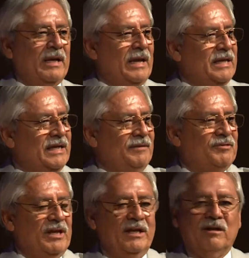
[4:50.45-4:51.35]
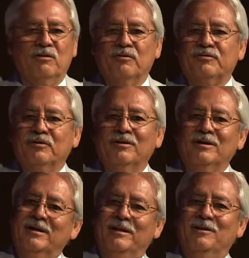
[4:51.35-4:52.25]
And he keeps getting closer.
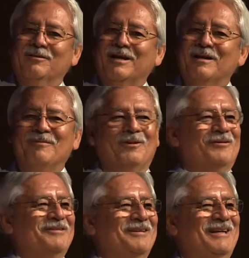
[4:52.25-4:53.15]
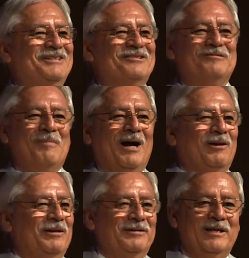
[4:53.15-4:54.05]
They look at him, and all of a sudden they just
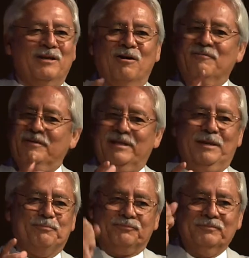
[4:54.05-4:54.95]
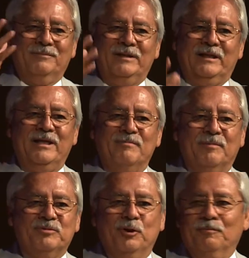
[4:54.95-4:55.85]
smile and take off, and they eat him
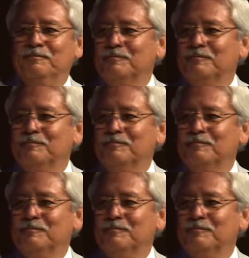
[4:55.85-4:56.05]
up too.